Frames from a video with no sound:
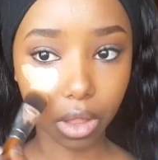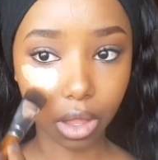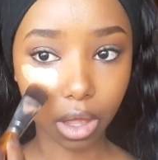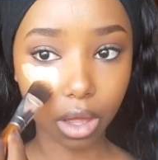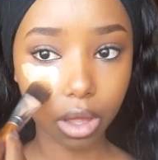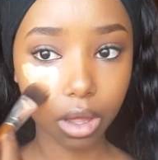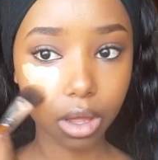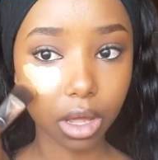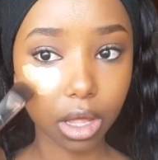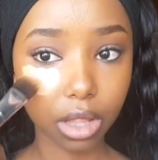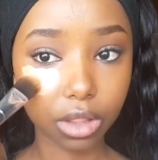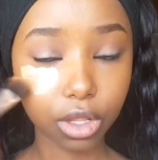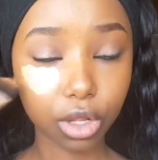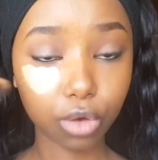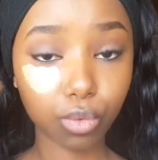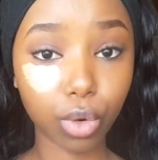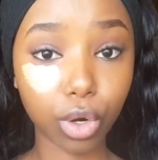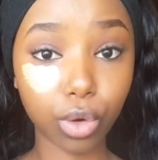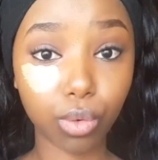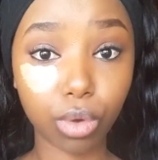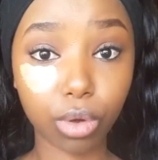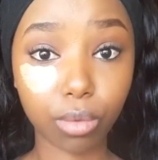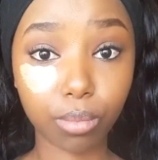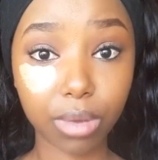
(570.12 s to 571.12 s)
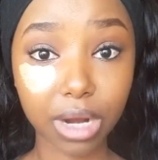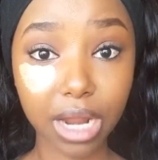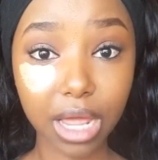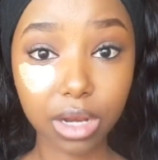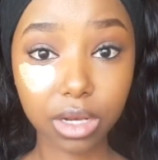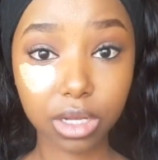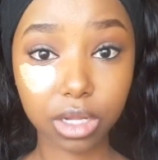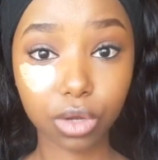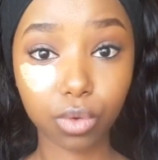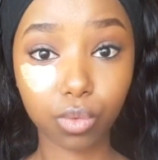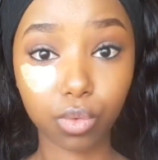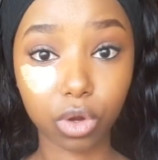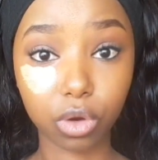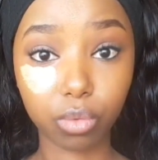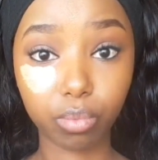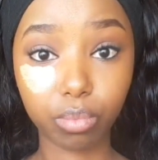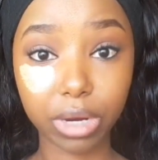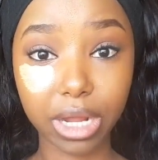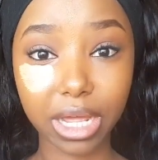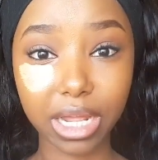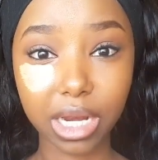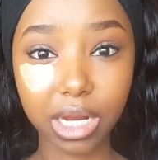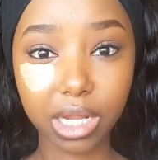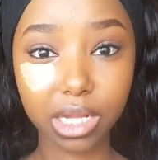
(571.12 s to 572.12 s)
Yeah, and then when we're blending, we'll
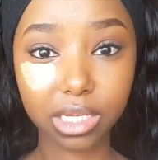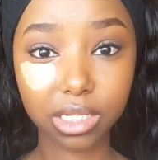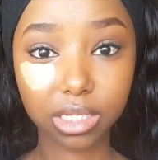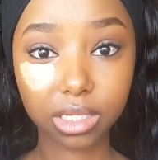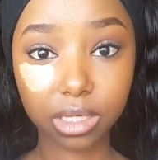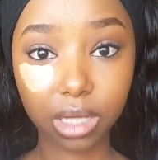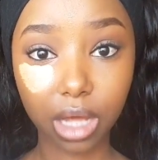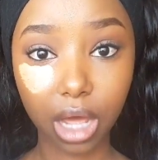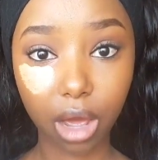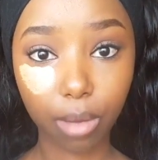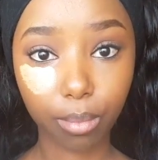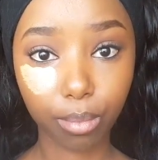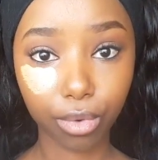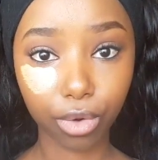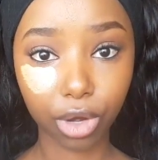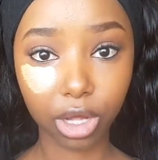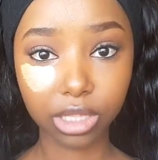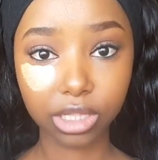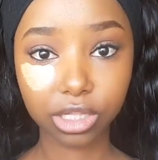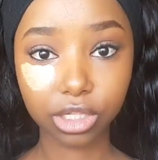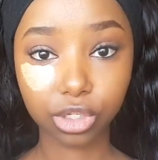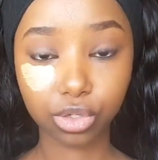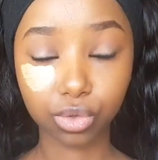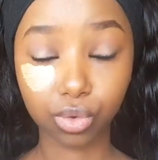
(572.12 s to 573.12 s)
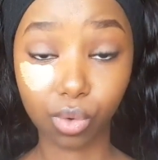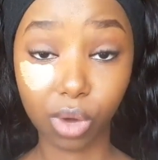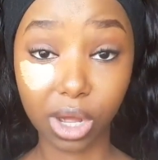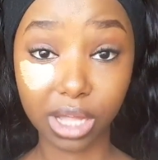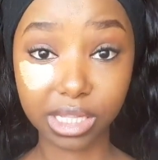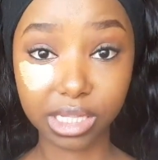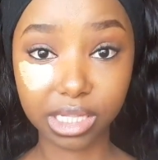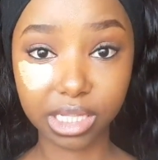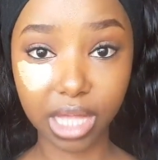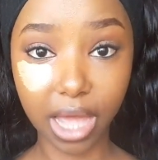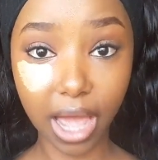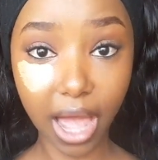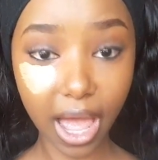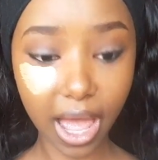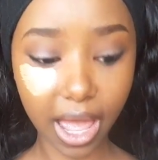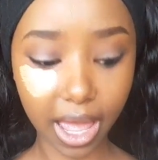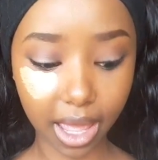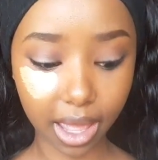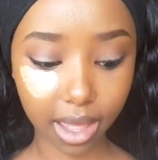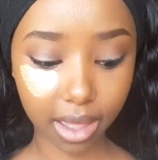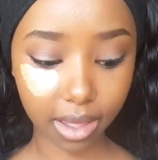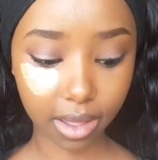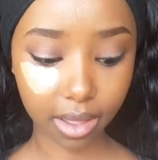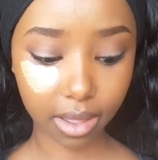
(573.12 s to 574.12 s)
blend it upwards towards the
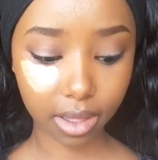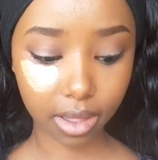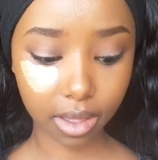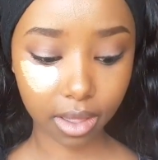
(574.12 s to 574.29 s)
eye.